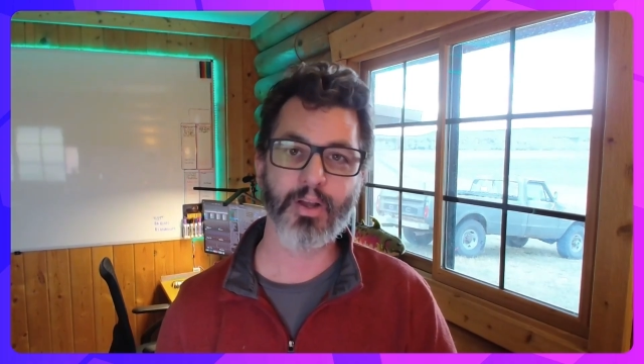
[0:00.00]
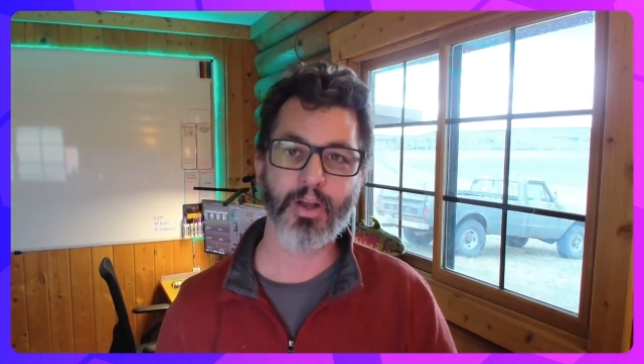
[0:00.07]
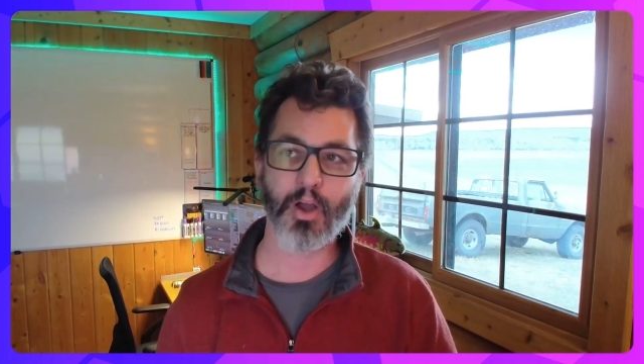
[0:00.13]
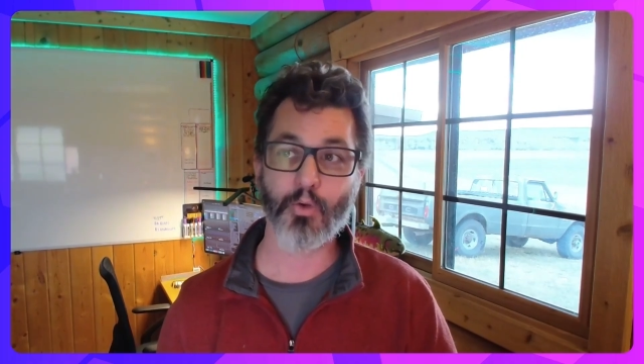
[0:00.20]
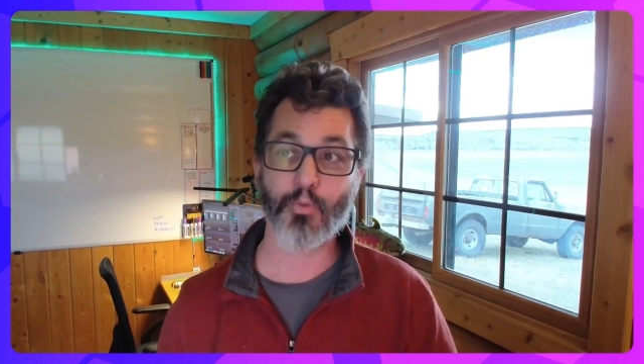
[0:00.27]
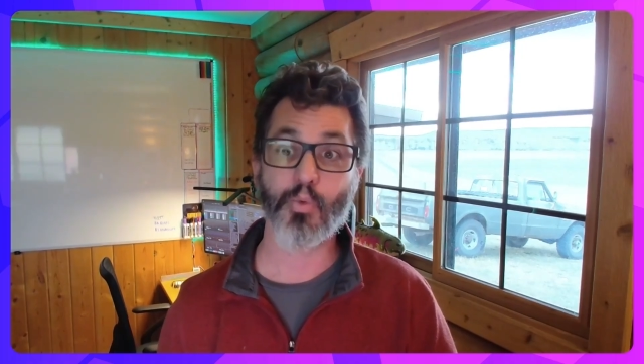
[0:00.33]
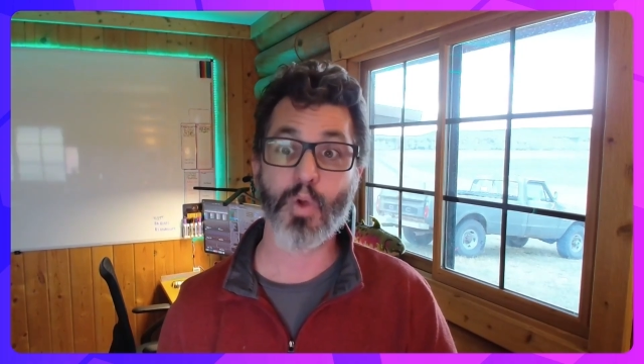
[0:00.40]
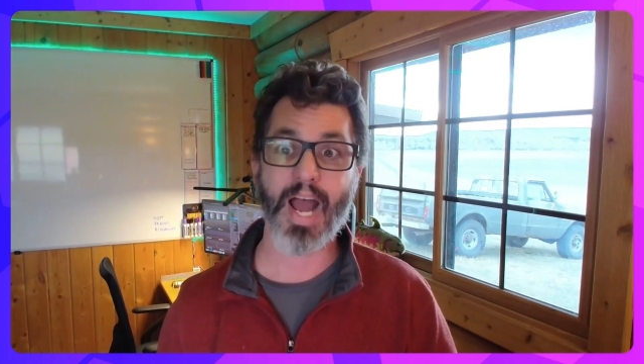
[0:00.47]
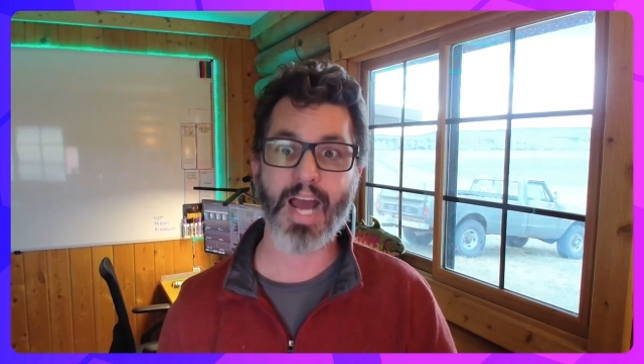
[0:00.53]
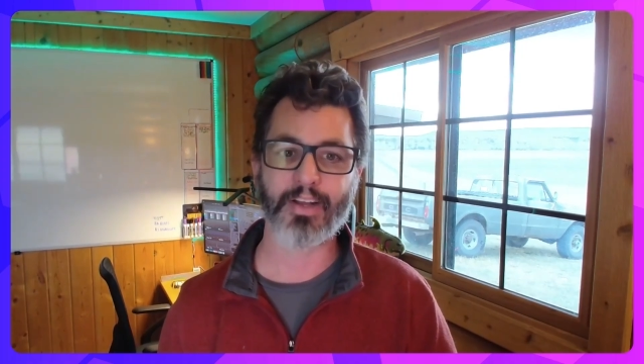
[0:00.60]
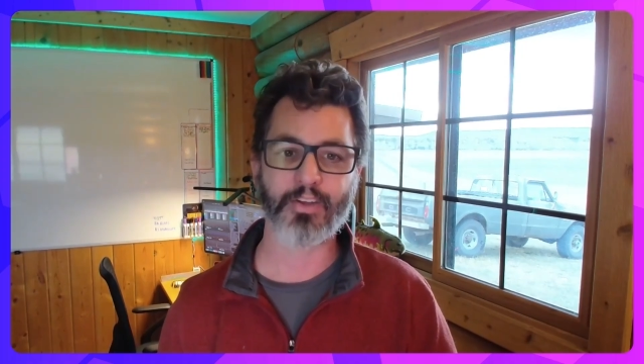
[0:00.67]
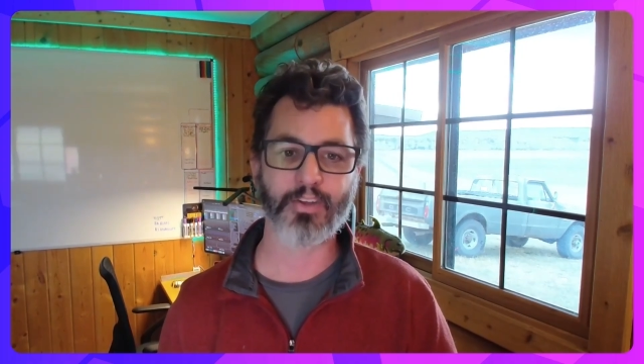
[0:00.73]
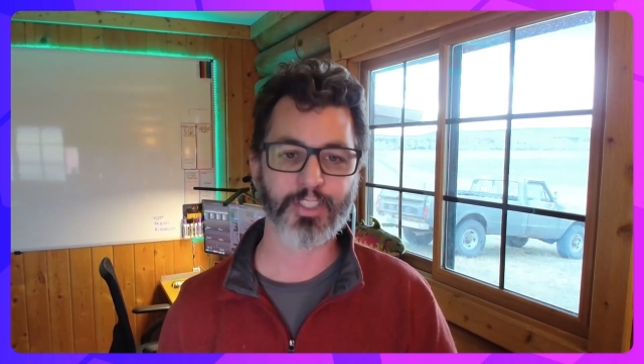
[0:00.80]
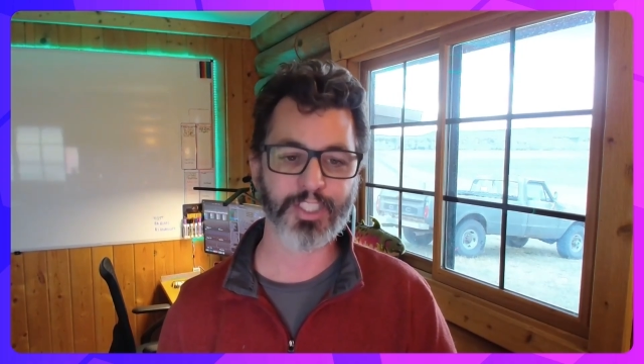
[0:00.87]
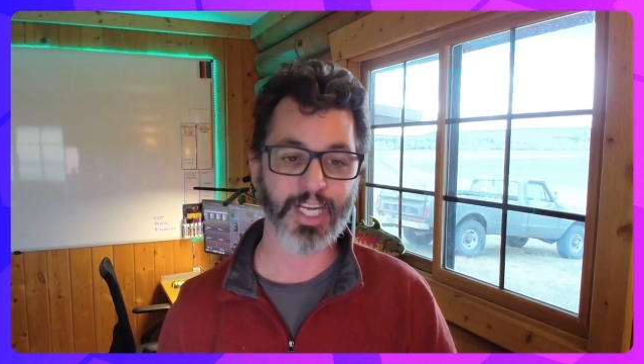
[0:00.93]
a
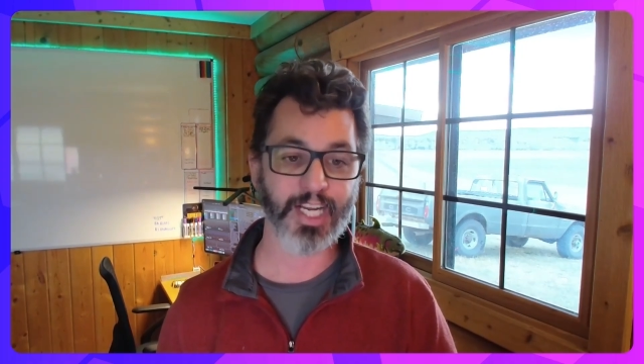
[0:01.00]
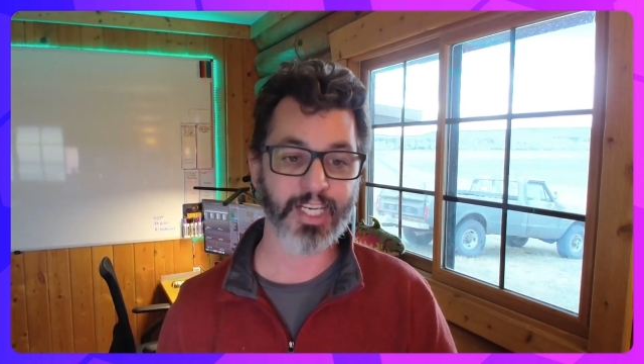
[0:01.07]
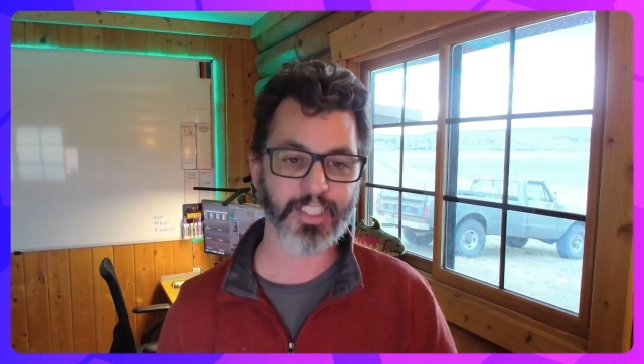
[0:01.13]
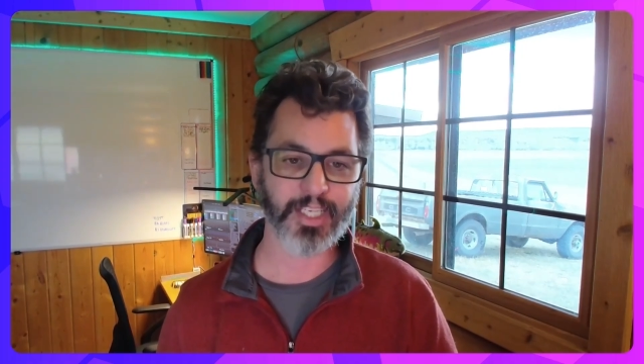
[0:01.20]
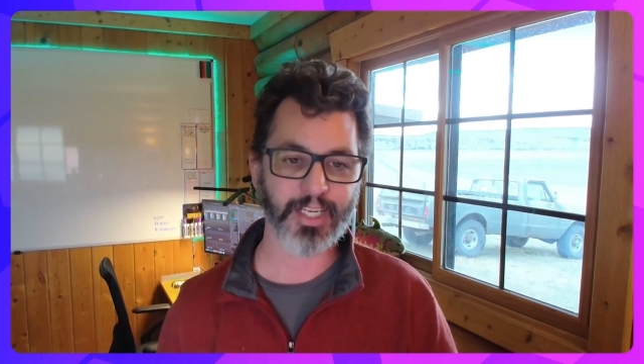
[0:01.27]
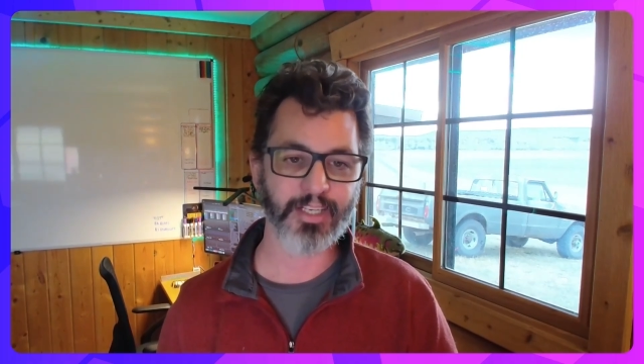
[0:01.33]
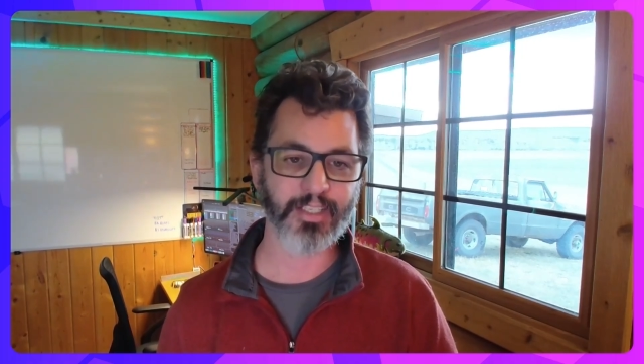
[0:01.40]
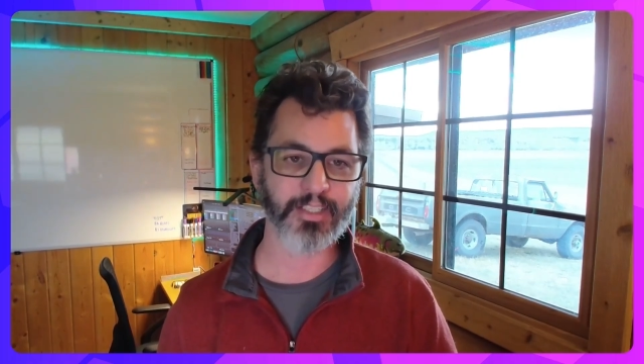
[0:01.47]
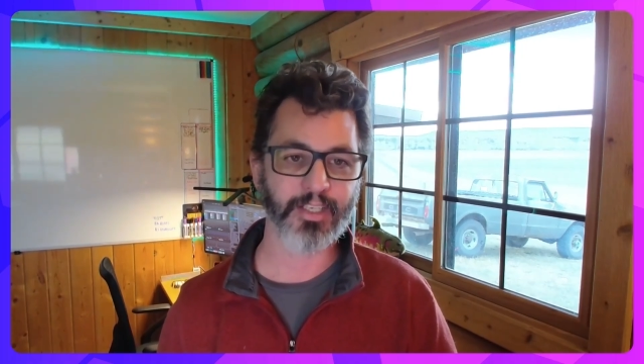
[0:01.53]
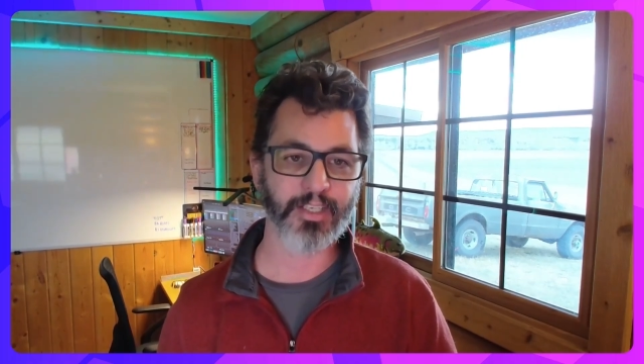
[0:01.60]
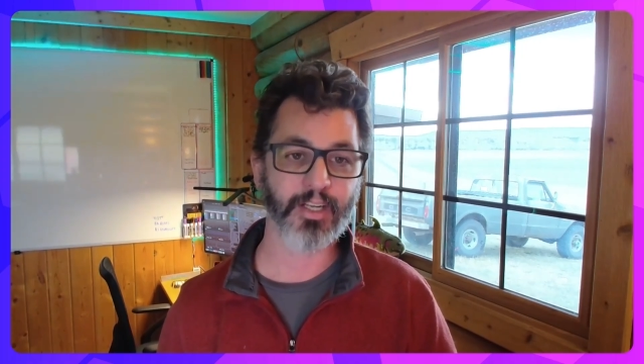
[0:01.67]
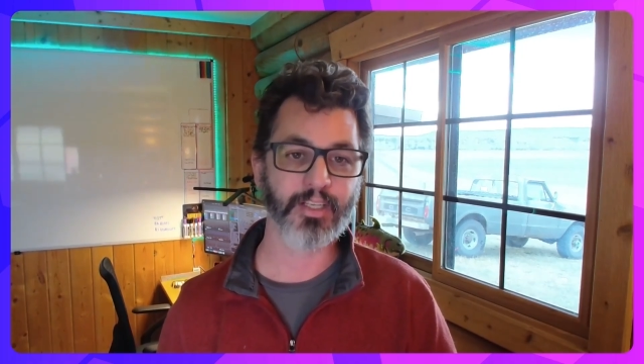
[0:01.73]
radical change in